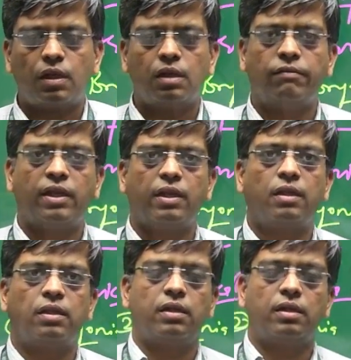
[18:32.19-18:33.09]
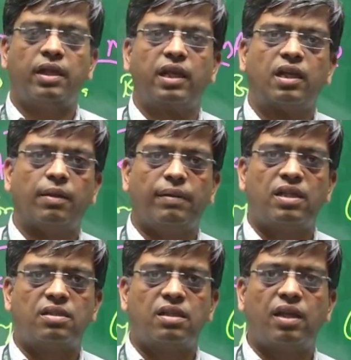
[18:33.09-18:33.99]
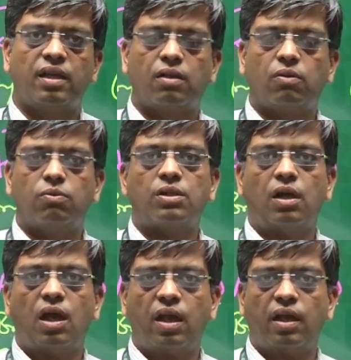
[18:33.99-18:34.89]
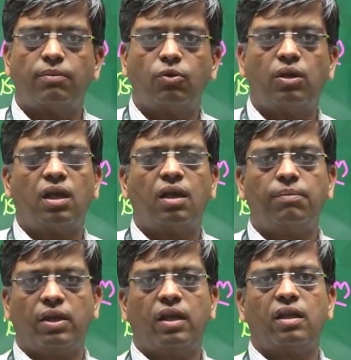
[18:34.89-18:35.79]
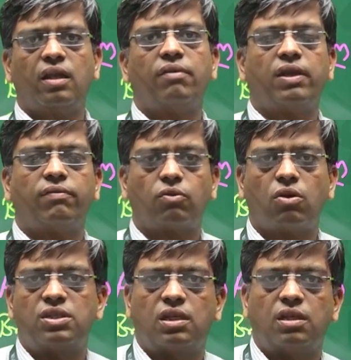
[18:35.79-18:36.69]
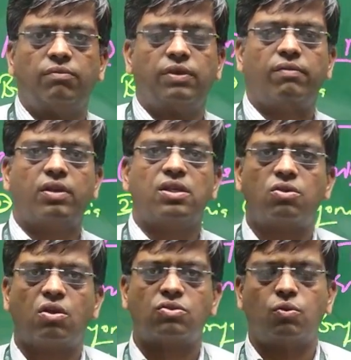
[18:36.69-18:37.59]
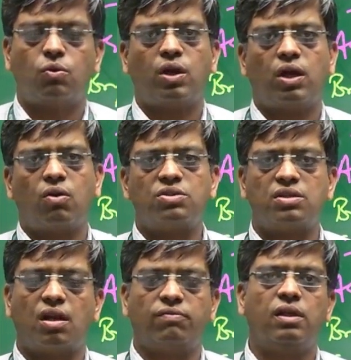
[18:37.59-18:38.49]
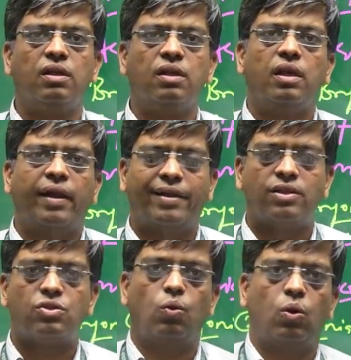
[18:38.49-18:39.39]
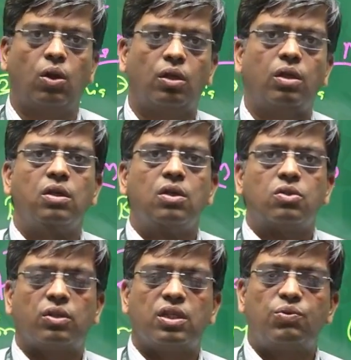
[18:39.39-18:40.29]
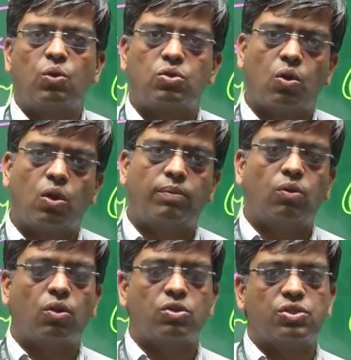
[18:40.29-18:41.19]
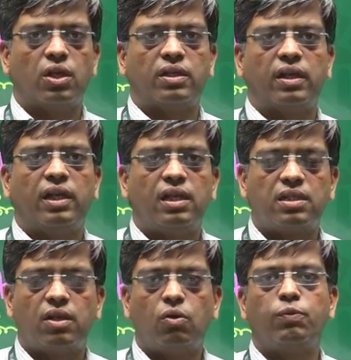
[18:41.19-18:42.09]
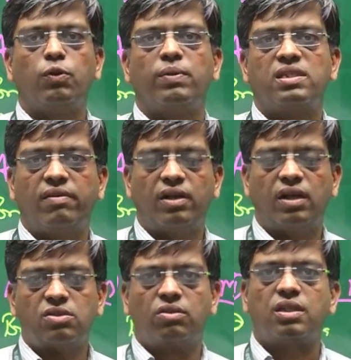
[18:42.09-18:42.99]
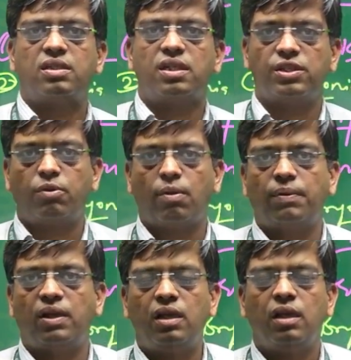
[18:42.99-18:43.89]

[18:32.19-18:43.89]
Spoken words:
very indicated medicine that includes Arnica montana, Bryonia, we have Causticum, we have Rustox, rhododendron, sulfur, and so on. So this was all about osteoarthritis. I hope you must have understood the session properly.